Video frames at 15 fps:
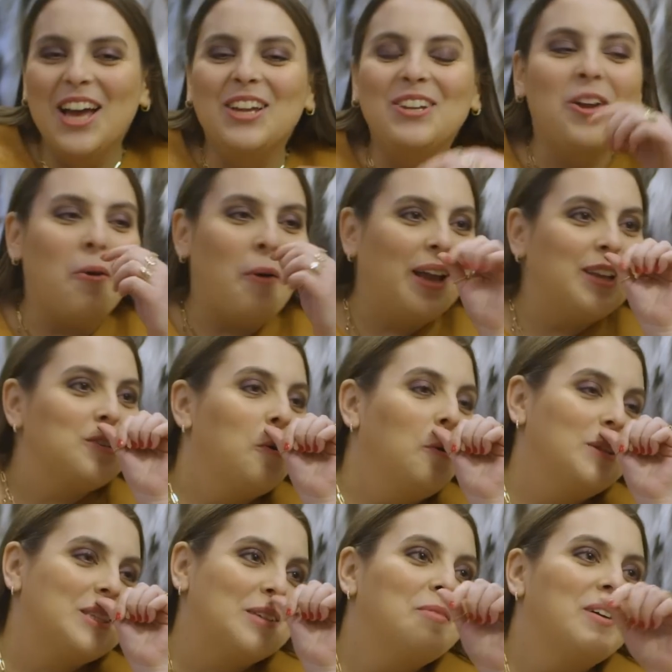No, I
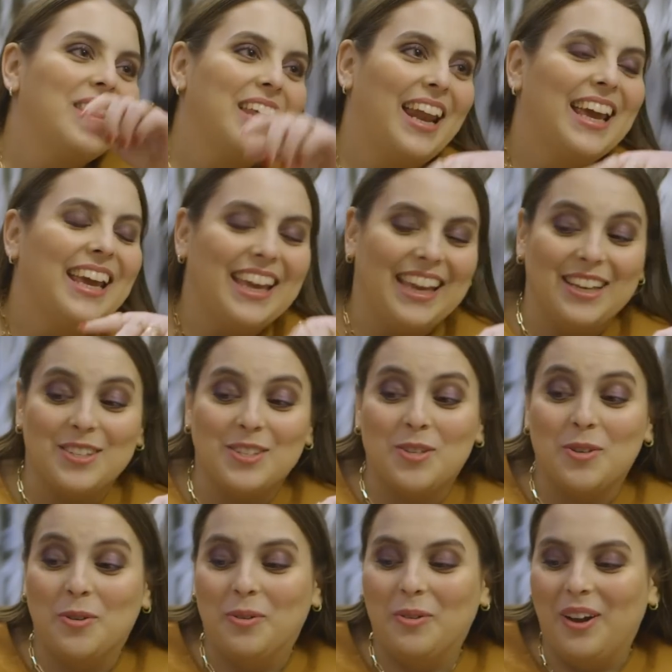told someone that I kissed
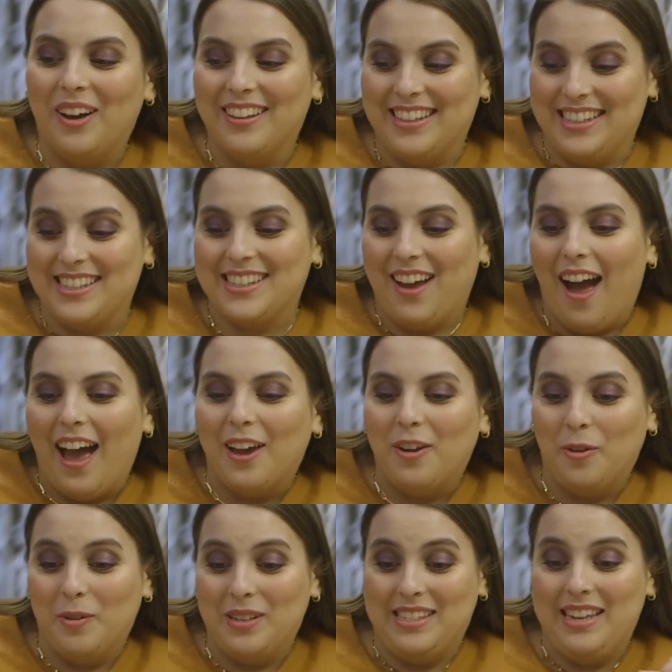this guy
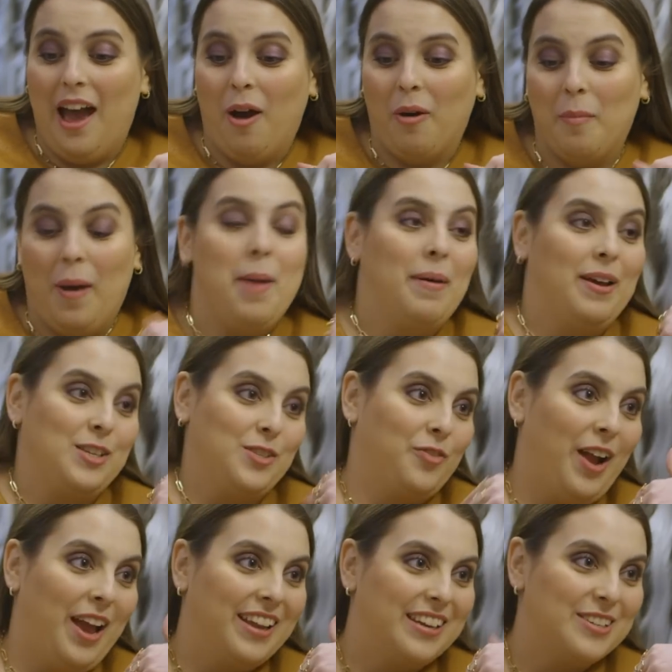who is now my best
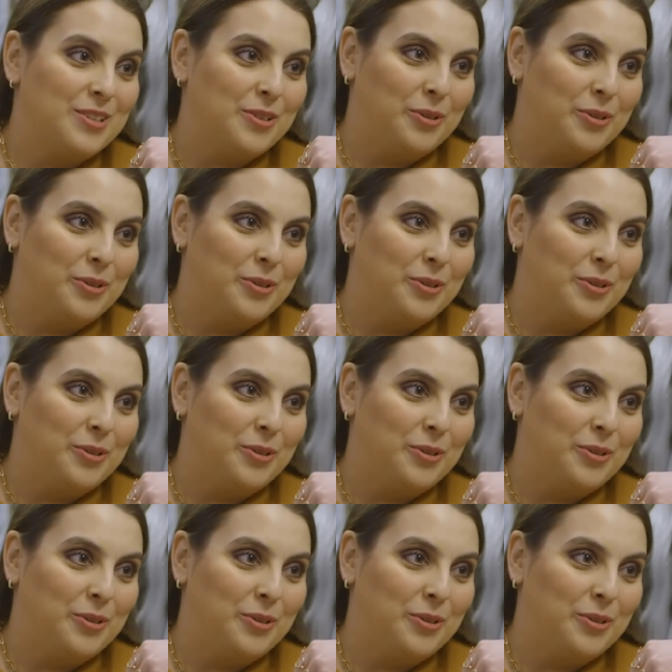friend.